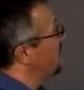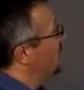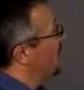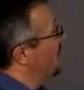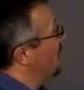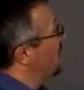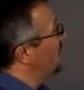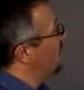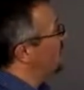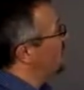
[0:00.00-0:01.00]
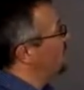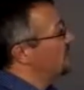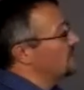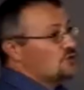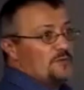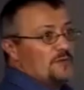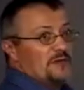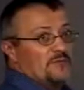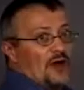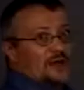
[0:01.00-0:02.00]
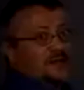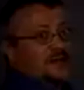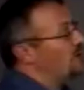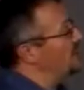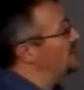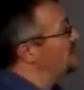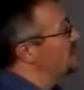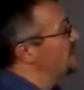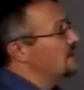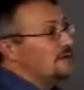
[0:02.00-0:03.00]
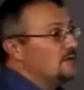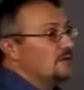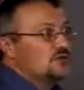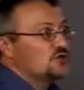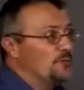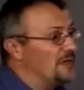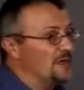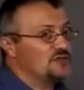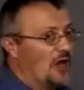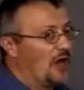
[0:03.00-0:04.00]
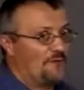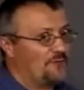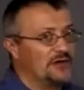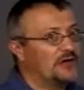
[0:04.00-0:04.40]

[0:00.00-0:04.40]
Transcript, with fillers: And look at in soybean, broadleaf weeds. Soybean is not very good